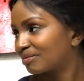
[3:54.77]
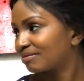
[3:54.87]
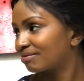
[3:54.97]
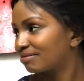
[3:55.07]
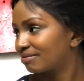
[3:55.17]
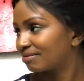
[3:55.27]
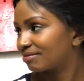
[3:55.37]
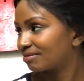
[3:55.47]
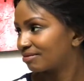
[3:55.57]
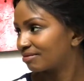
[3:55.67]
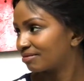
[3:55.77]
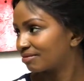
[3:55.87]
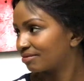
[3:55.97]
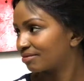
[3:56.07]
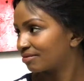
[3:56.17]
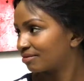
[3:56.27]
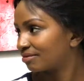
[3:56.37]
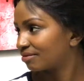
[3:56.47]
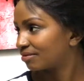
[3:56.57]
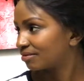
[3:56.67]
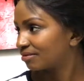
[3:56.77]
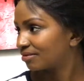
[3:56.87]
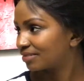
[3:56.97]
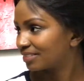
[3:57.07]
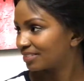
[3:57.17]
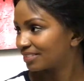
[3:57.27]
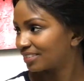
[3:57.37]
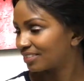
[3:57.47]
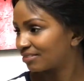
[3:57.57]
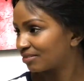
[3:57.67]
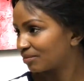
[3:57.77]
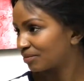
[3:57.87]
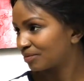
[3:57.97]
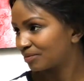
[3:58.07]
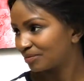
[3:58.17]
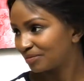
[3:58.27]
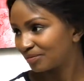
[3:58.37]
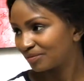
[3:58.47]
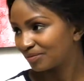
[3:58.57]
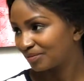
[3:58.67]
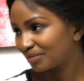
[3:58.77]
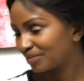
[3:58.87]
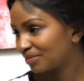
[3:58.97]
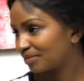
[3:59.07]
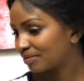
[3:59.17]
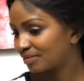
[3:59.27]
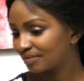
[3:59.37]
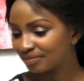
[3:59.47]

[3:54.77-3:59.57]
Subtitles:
[no speech]